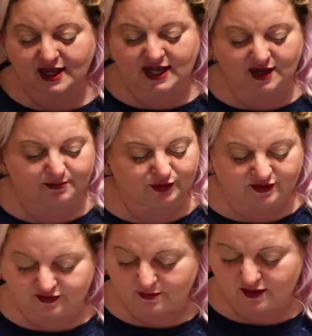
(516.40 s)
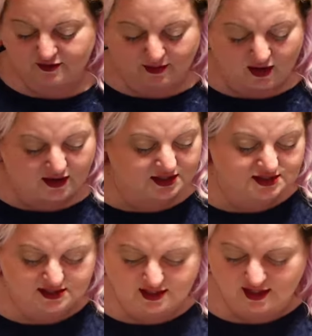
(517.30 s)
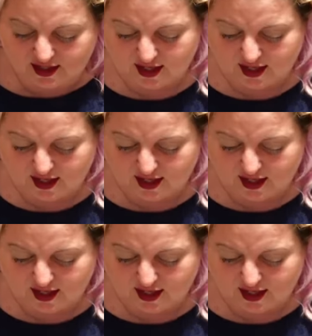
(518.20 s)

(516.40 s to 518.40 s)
a book of the month box,